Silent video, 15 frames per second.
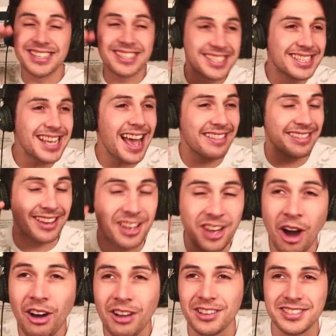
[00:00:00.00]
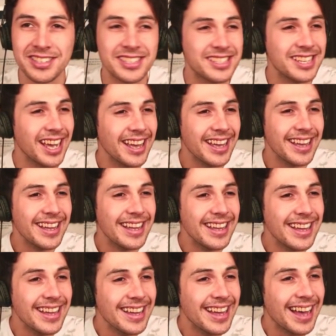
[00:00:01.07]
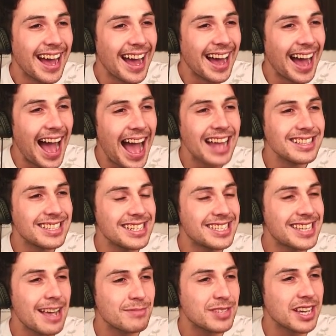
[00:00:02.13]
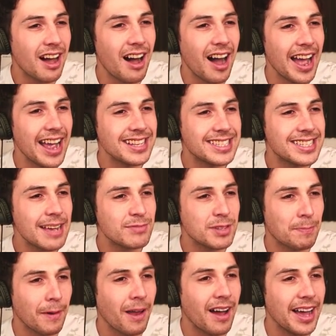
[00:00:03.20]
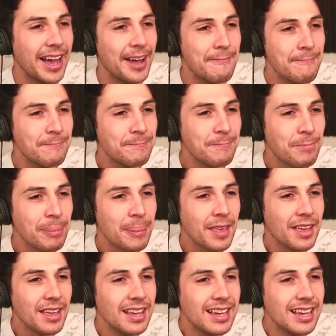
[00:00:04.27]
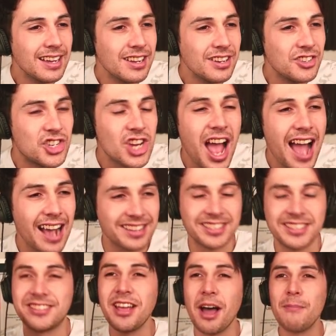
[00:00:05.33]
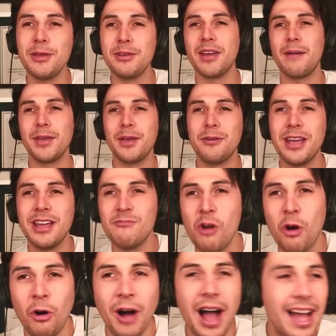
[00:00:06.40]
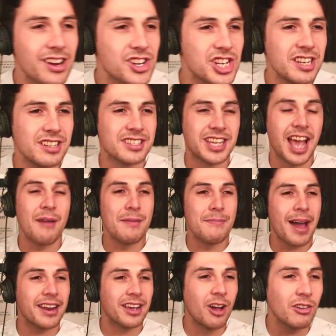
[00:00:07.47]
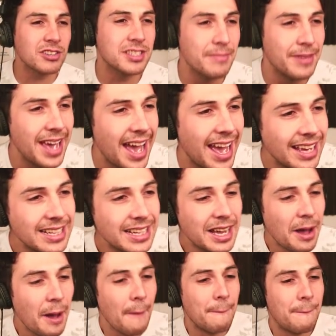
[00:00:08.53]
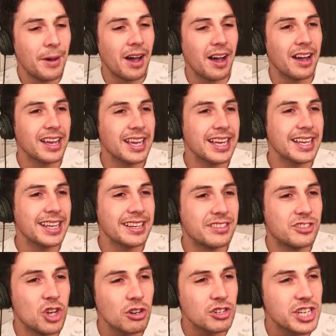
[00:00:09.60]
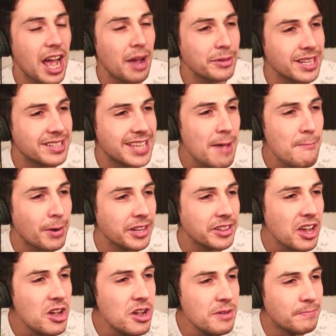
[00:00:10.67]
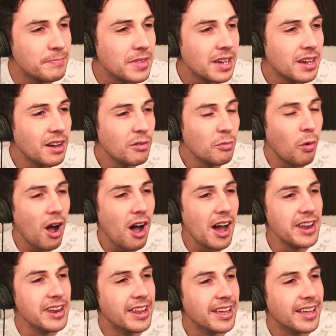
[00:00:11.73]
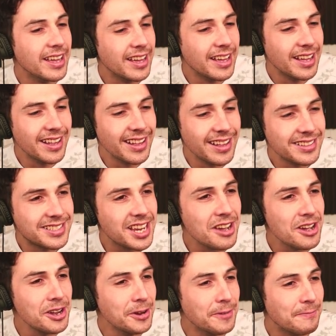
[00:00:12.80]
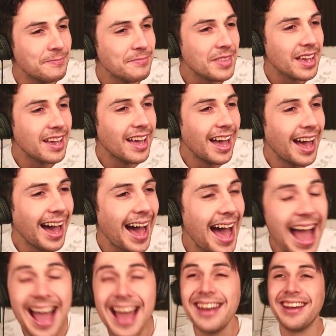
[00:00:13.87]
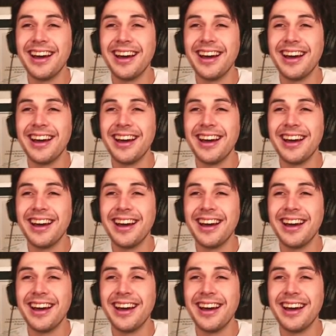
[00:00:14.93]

Seth cost AntiSepticEye and Septiplier Jack's WWE Raw actions, coming back to cost him here. But Josh now with the Temple of Doom. 1, 2, and